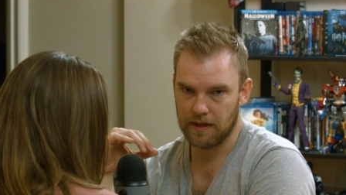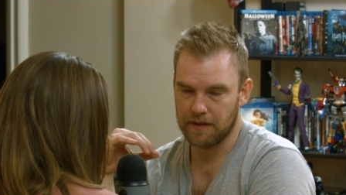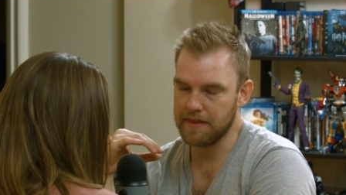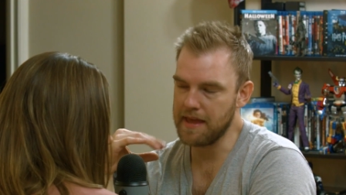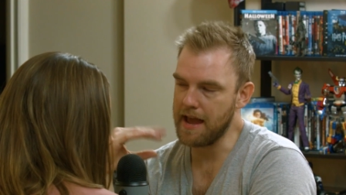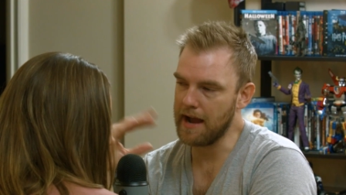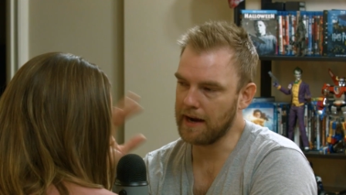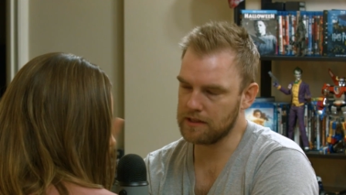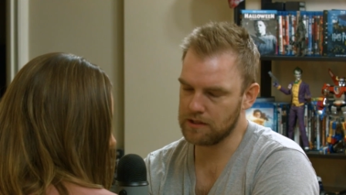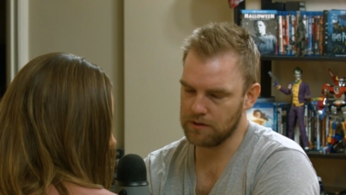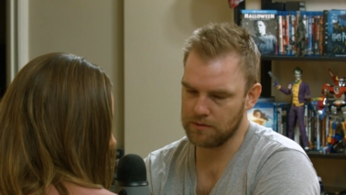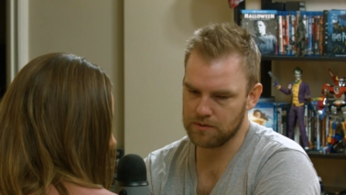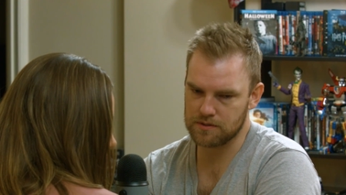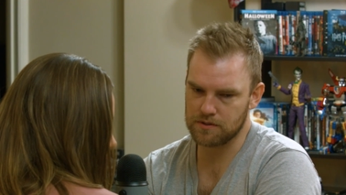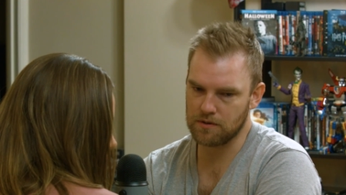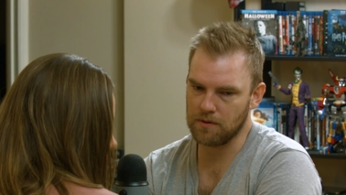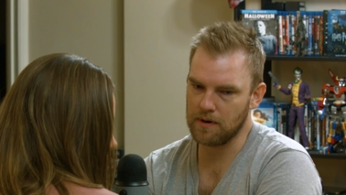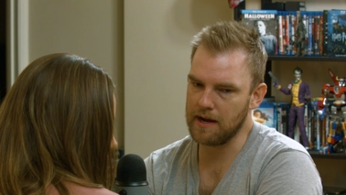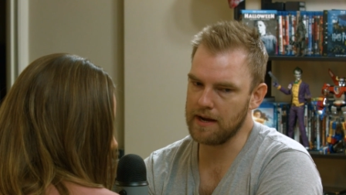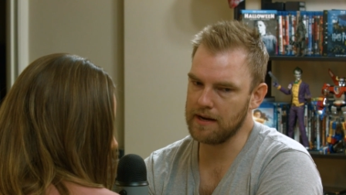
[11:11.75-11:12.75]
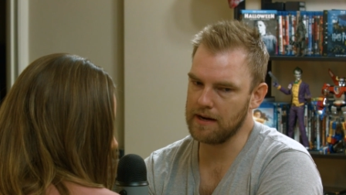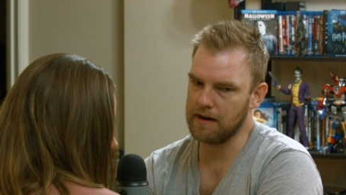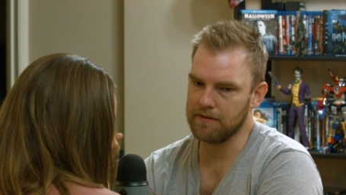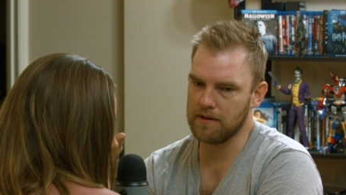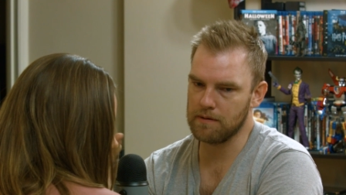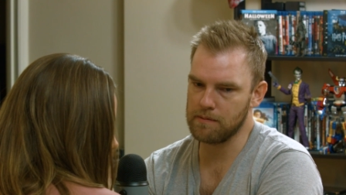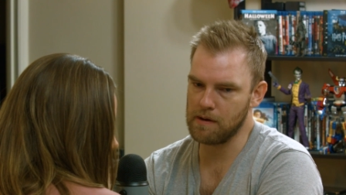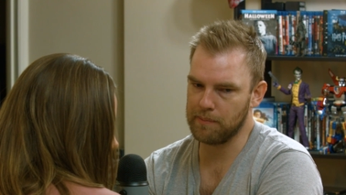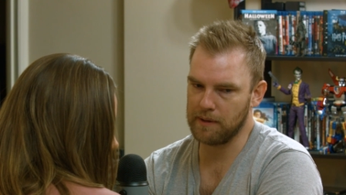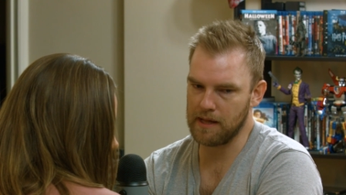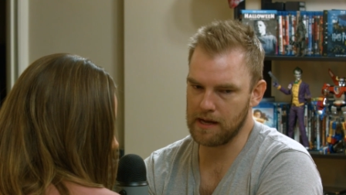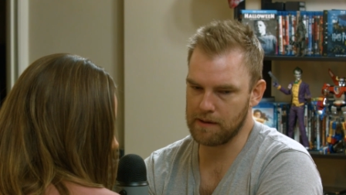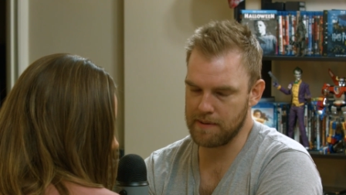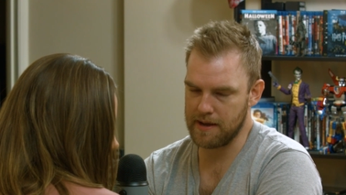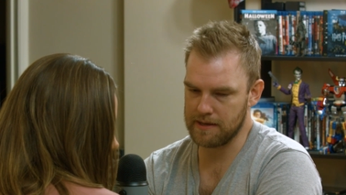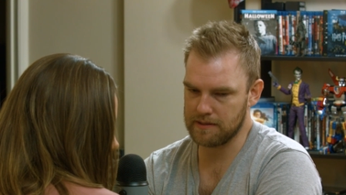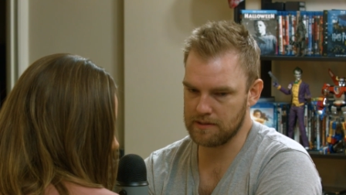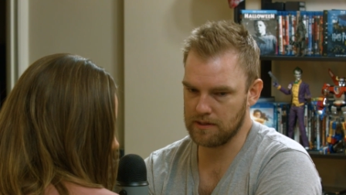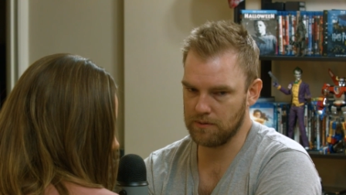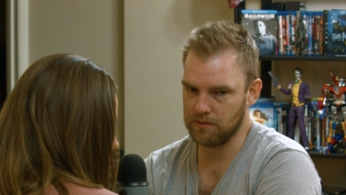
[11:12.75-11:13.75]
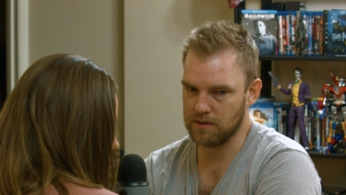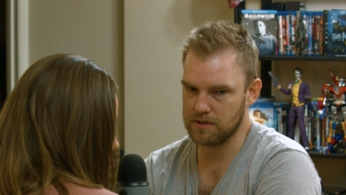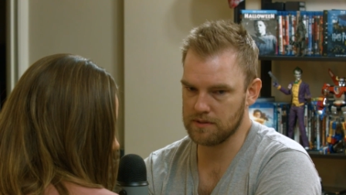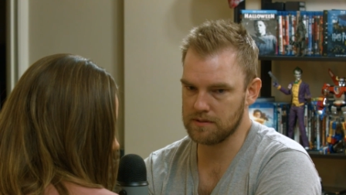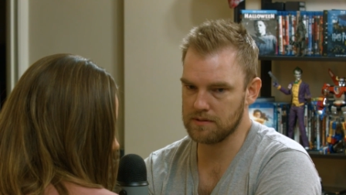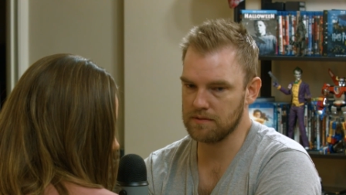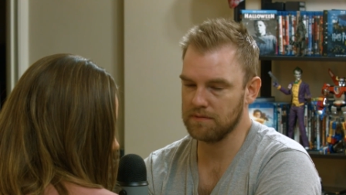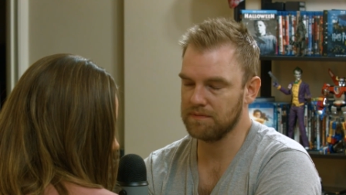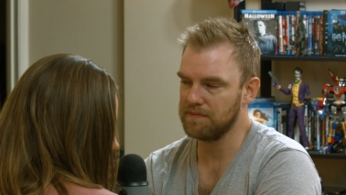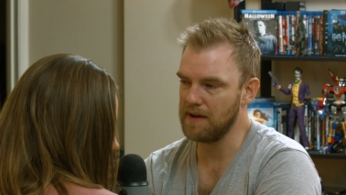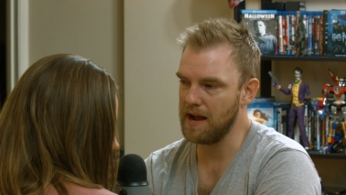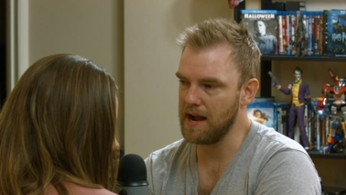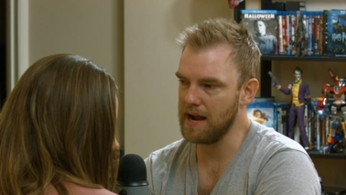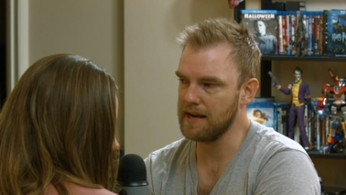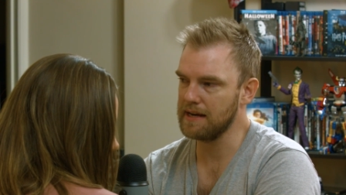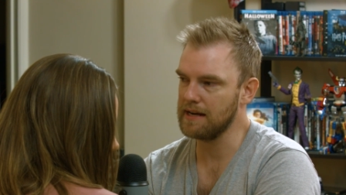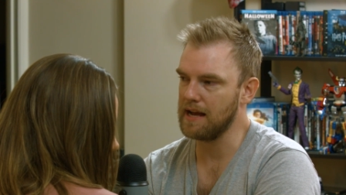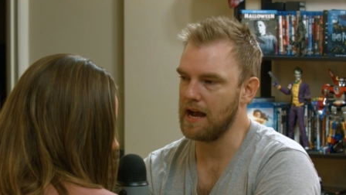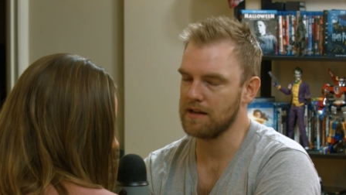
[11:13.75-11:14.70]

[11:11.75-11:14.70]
The actor was great. Everything about Black Manta was fine.